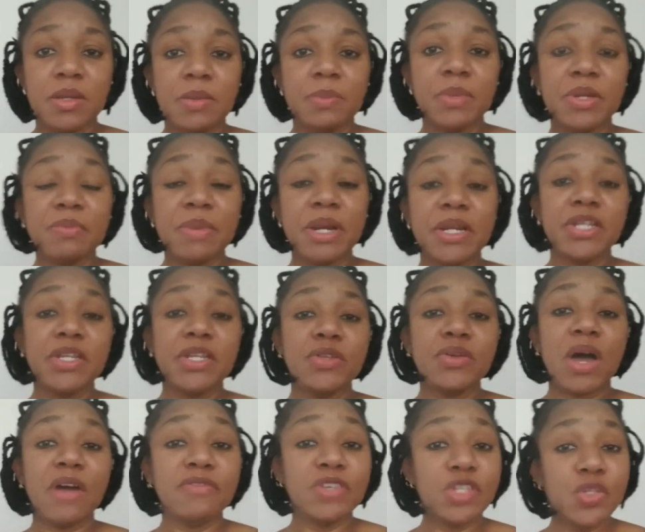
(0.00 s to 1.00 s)
be reminding you,
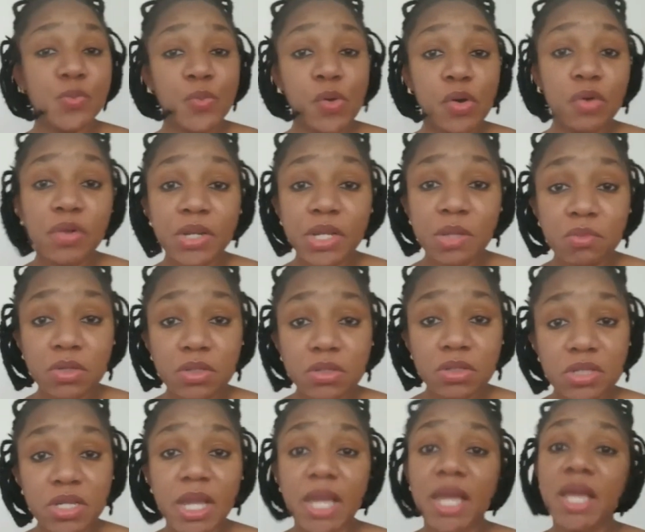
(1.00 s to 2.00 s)
have you spoken Igbo
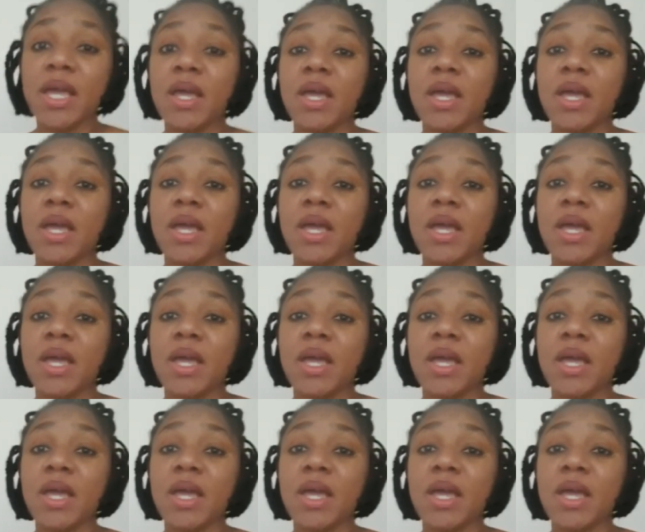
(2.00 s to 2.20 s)
today?